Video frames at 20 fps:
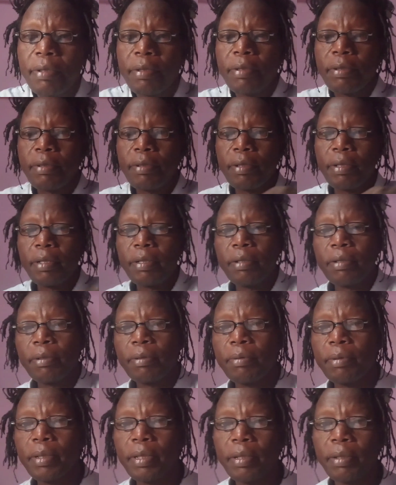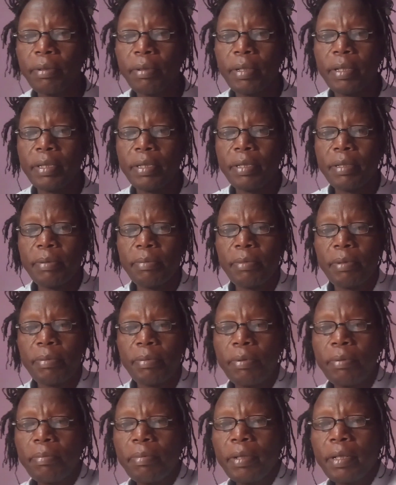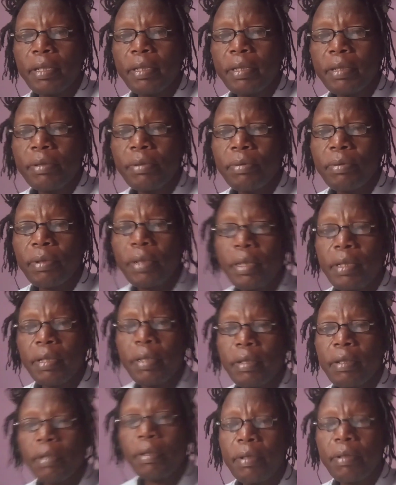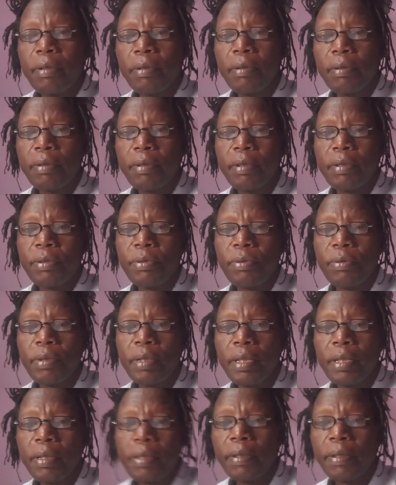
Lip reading: So I don't know whether you can see me properly this way or this way.